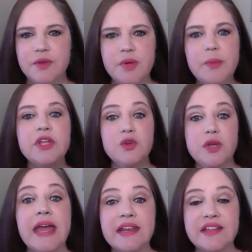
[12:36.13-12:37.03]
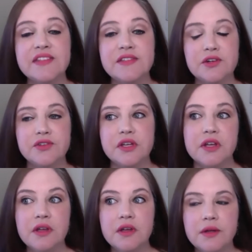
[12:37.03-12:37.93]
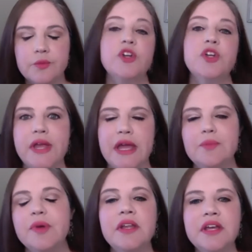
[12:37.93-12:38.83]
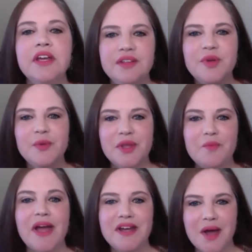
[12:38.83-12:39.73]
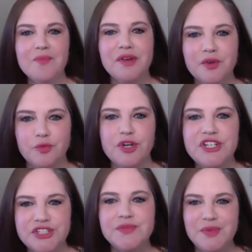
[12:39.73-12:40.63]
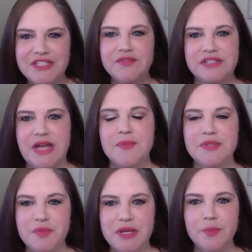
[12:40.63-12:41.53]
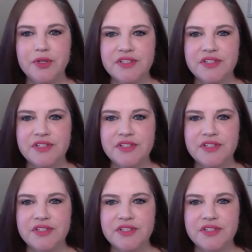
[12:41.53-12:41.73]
people you can't necessarily, well, you can, but people that might not be able to reach specific types of people.